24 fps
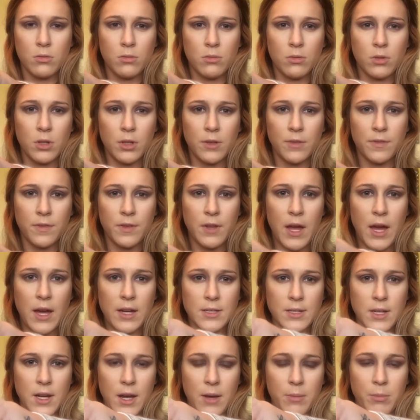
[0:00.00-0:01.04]
really
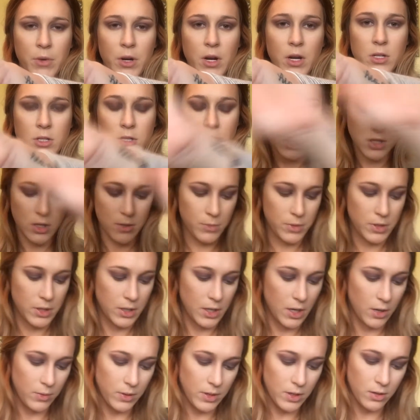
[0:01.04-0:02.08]
flat tight brush, and I'm going to
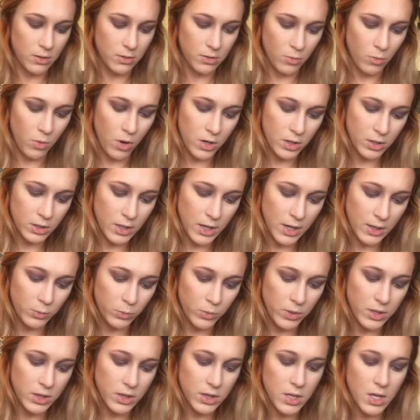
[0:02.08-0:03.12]
go in on the waterline
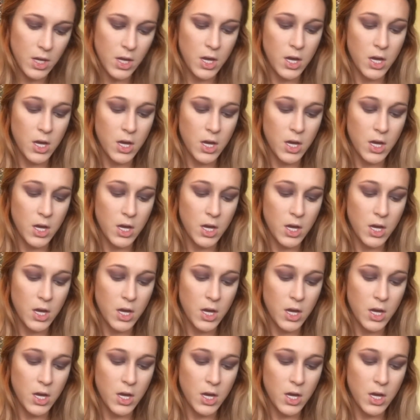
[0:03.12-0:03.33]
with